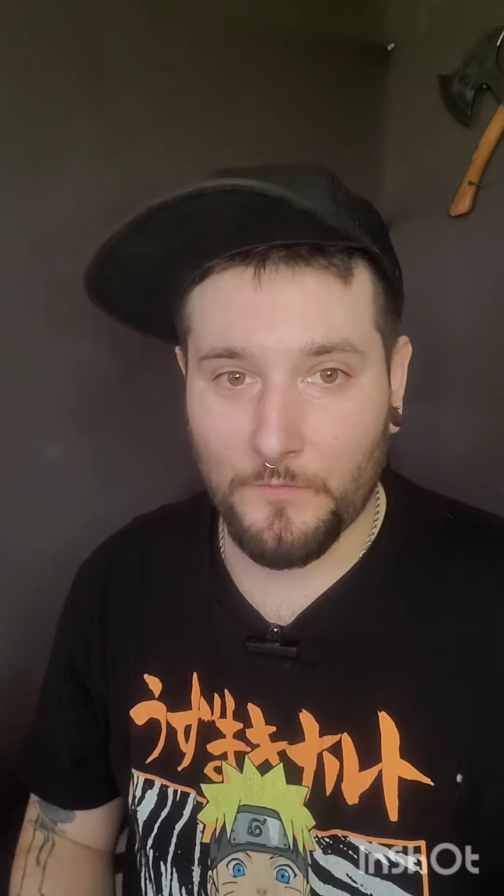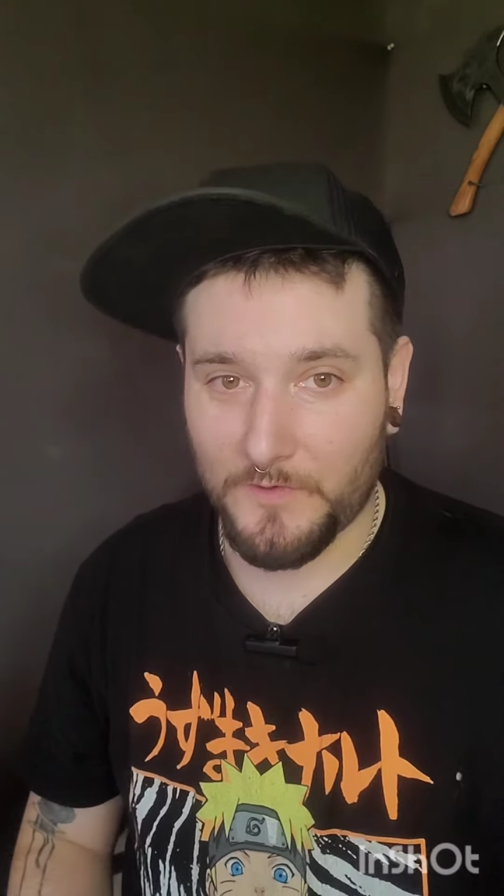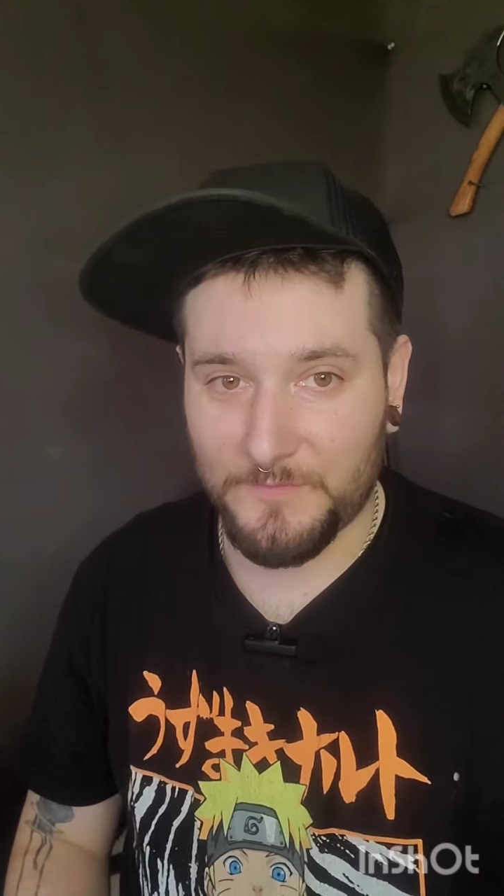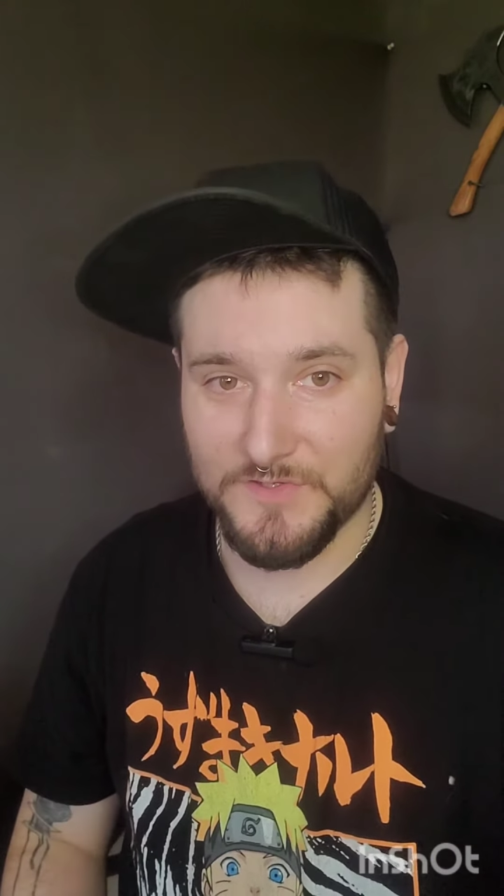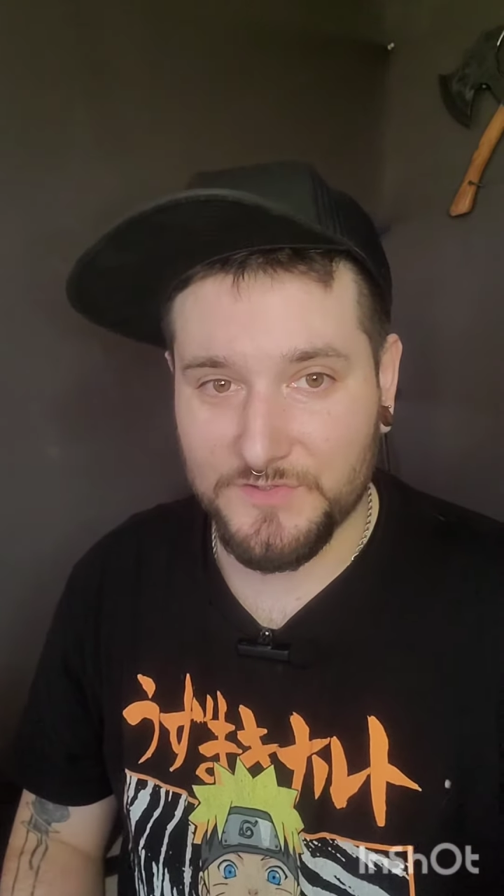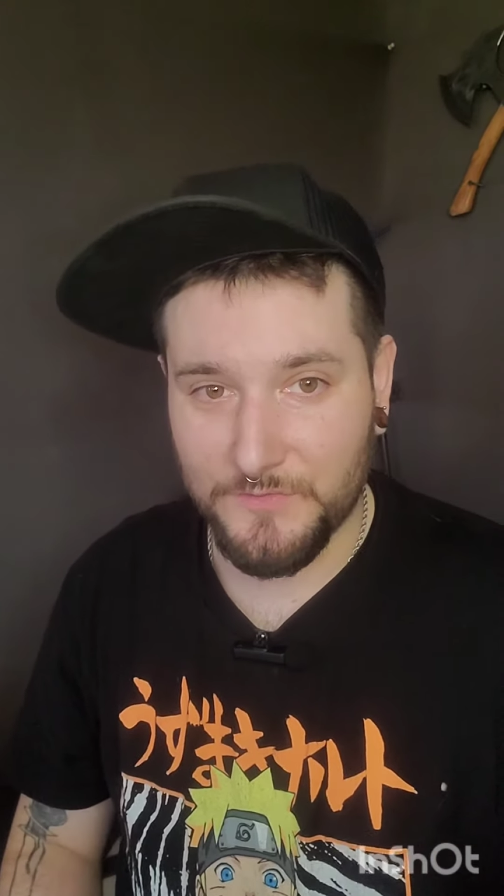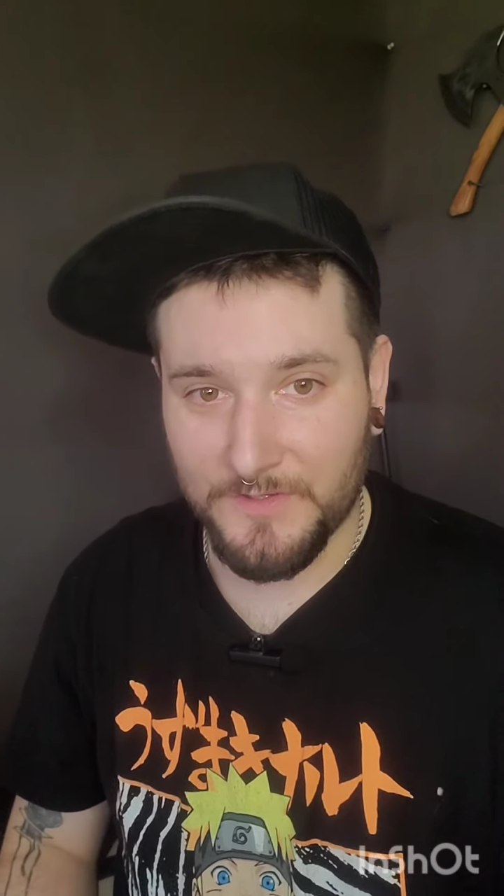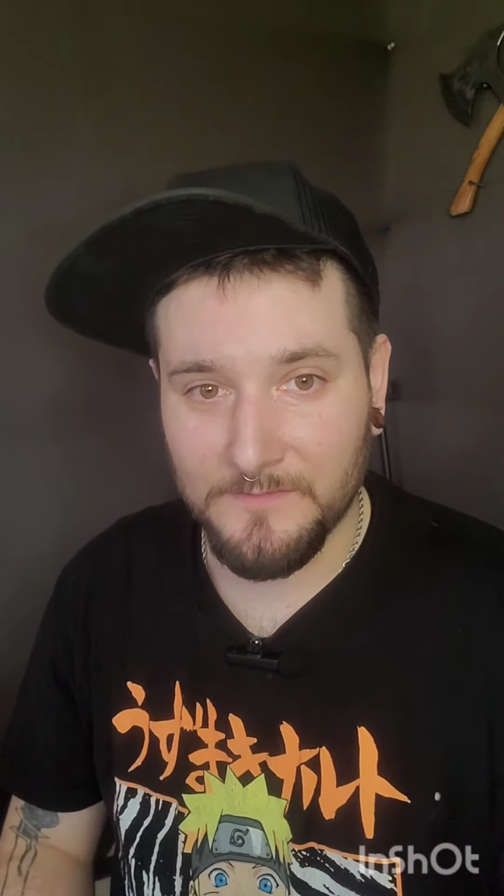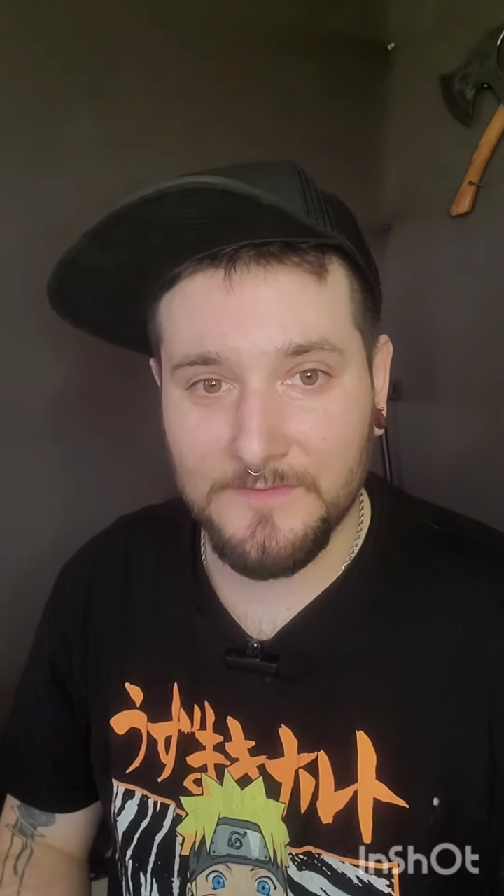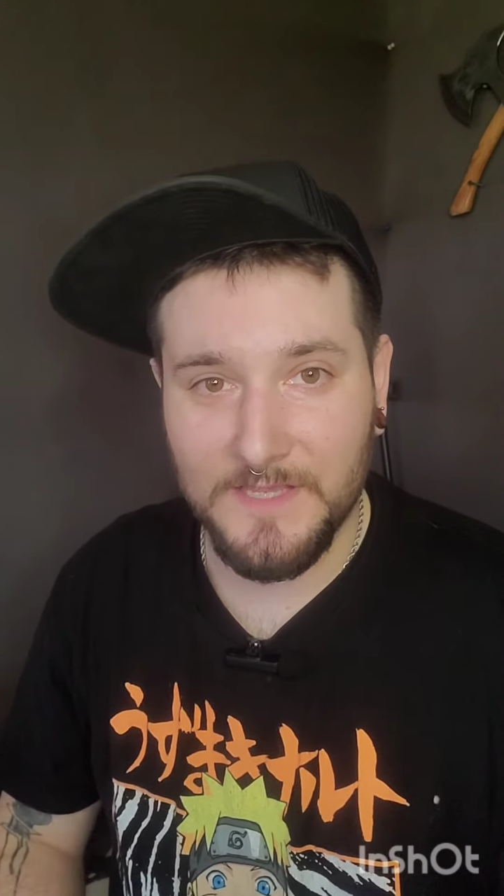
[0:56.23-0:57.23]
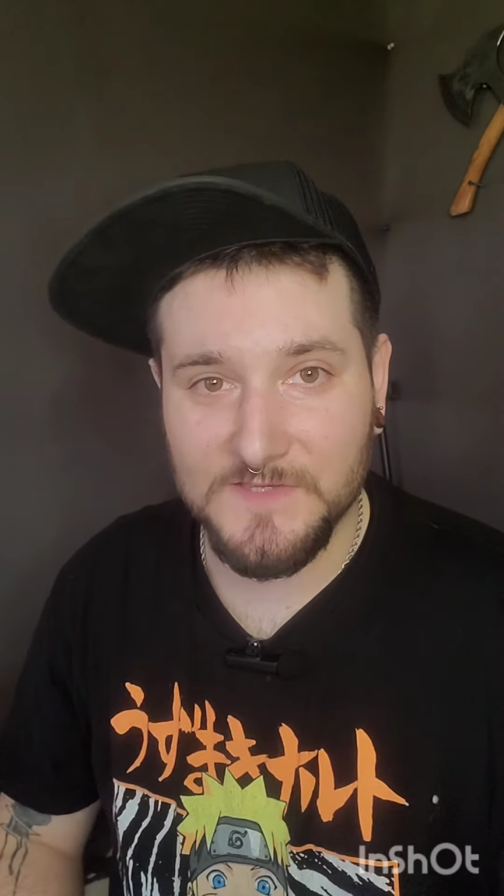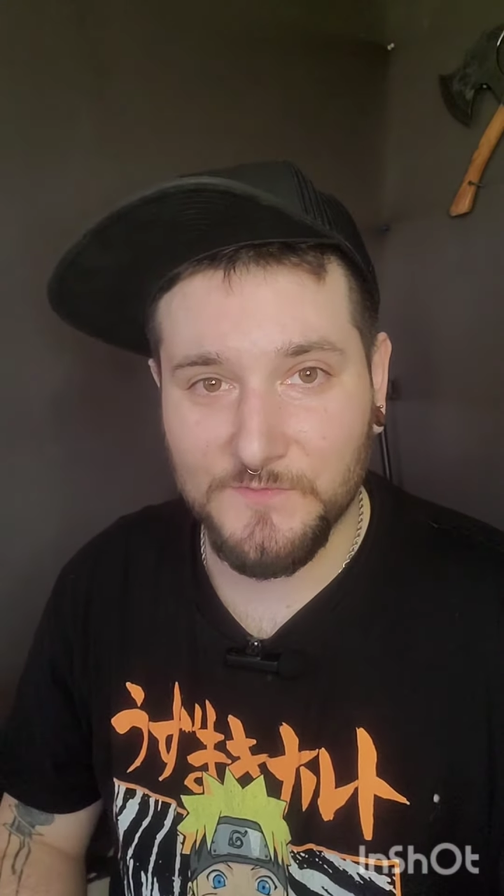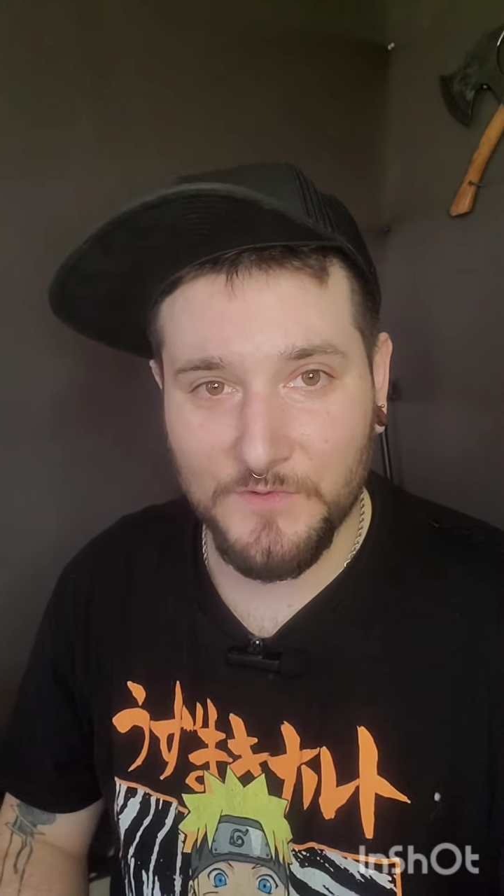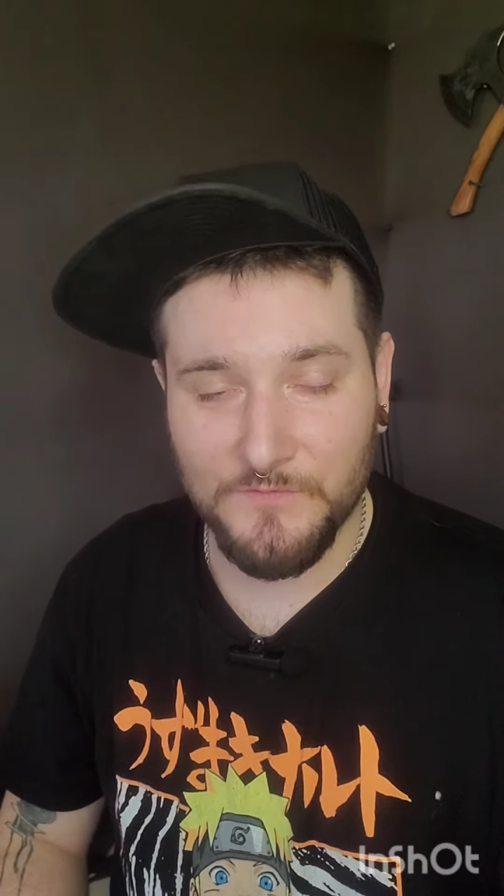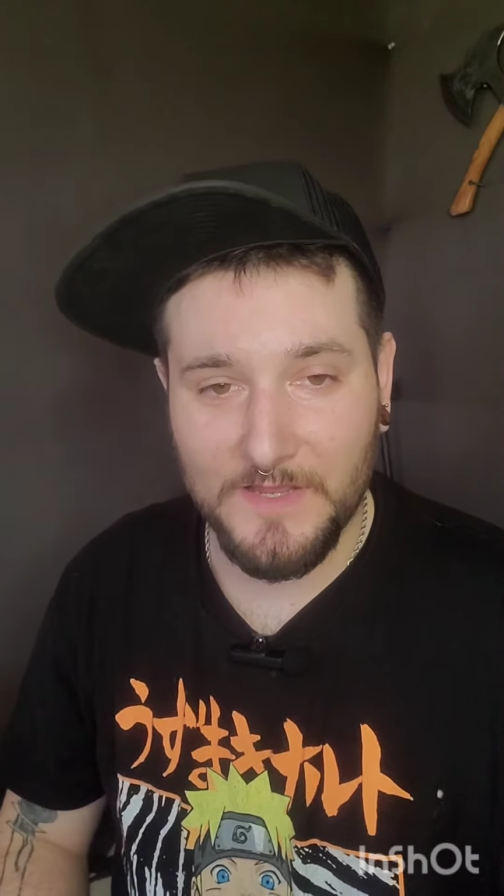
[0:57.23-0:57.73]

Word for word: we're going to be shooting the S45